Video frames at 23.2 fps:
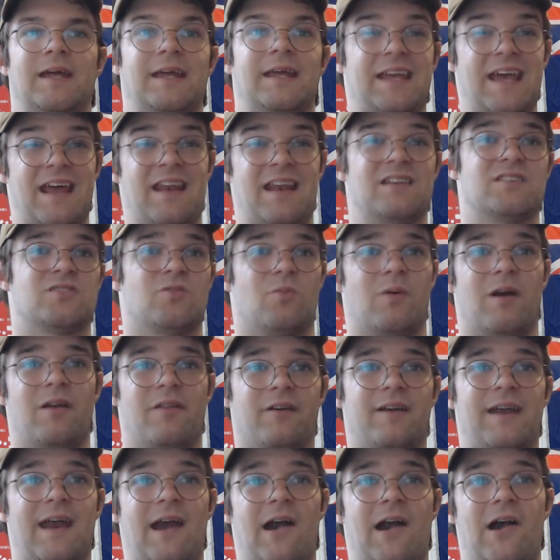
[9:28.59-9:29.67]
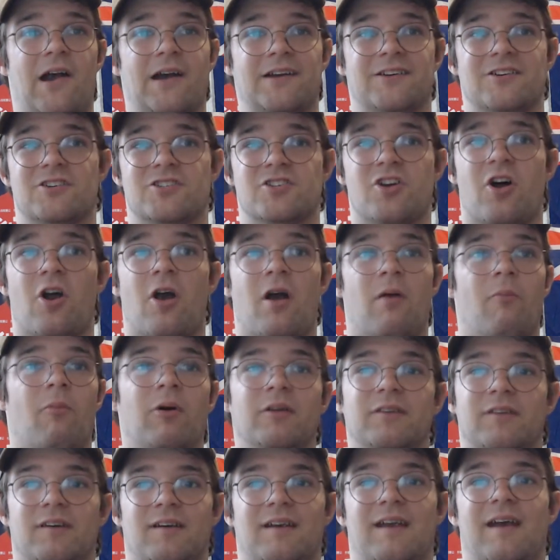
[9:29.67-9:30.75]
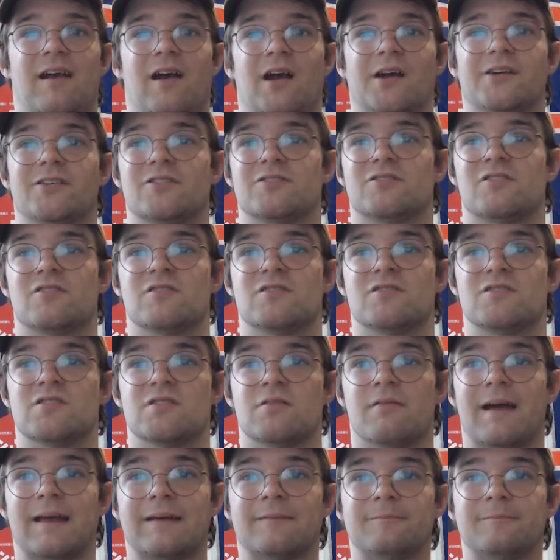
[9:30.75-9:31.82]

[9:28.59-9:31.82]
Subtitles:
and get into where their characters are and what their characters are doing.